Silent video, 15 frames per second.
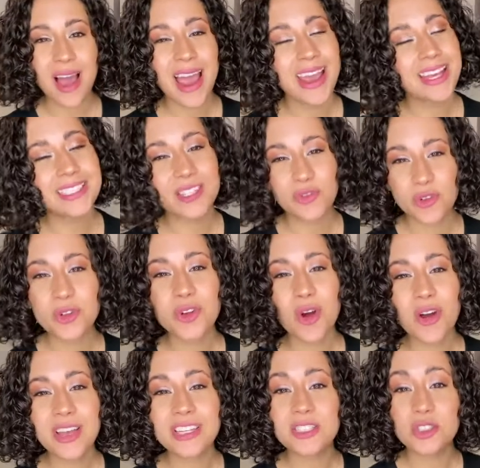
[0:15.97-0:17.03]
is if your
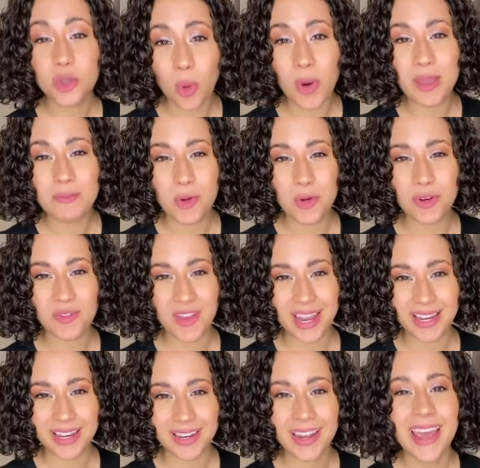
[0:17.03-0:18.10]
dog is toy
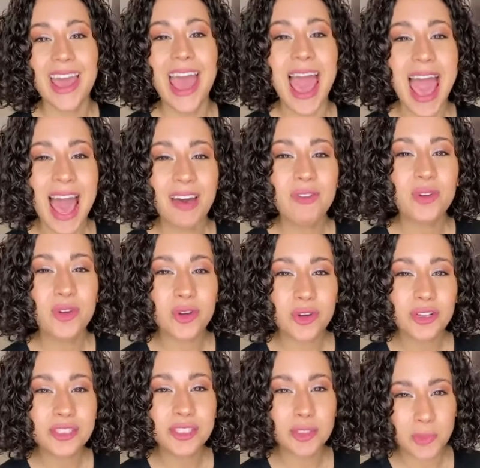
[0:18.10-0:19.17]
motivated, have a
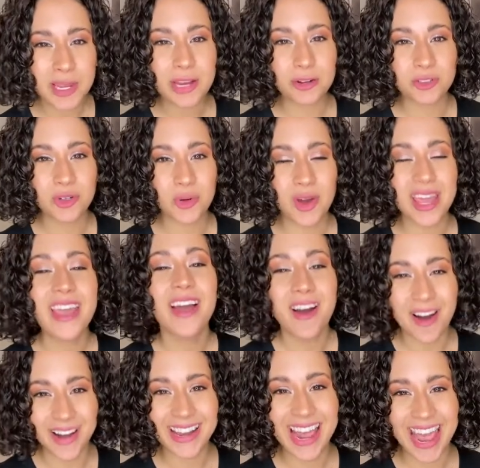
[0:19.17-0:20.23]
good squeaker toy
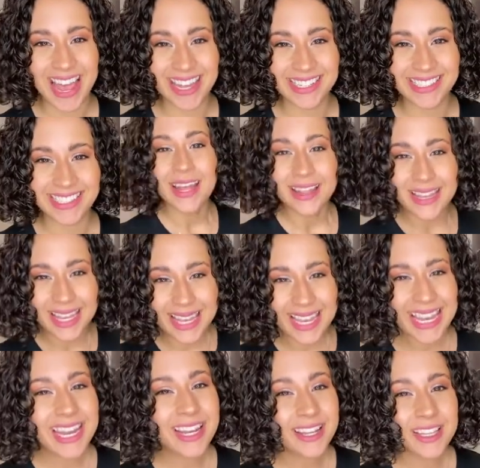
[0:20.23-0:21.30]
on hand. The
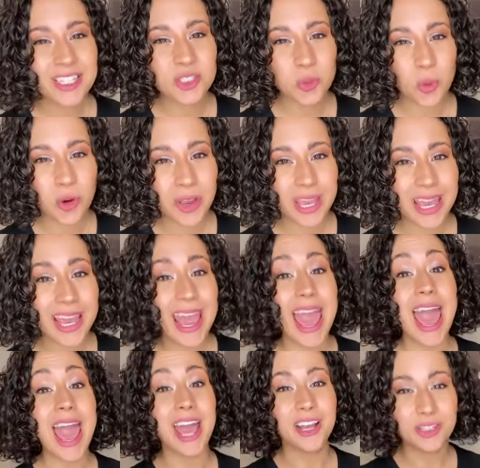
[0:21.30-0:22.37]
key to this working
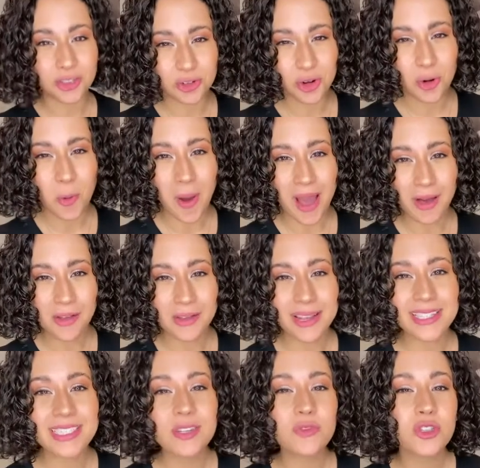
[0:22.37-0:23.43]
extra well is
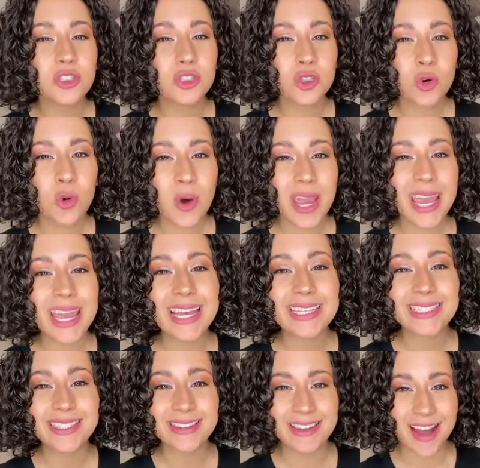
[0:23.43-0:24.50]
if the toy is
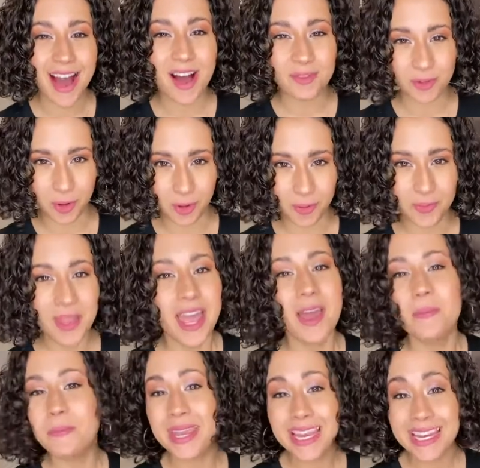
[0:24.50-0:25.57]
novel,
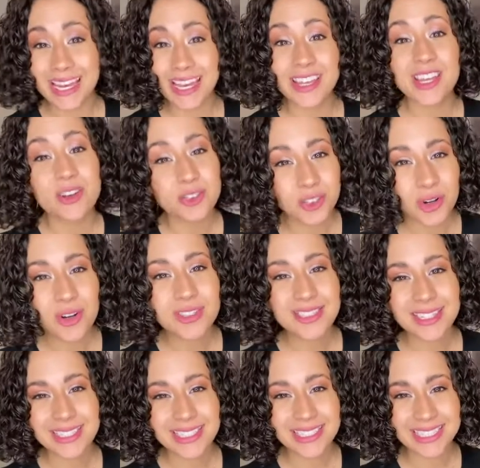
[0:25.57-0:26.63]
meaning that your dog
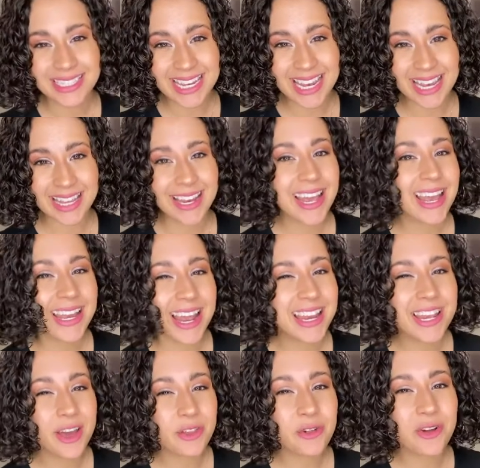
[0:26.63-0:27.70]
doesn't see it in any
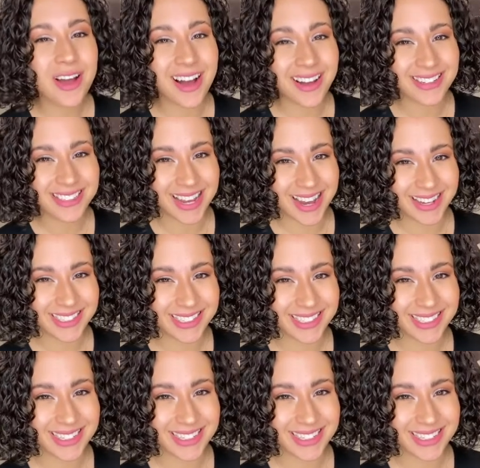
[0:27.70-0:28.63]
other context.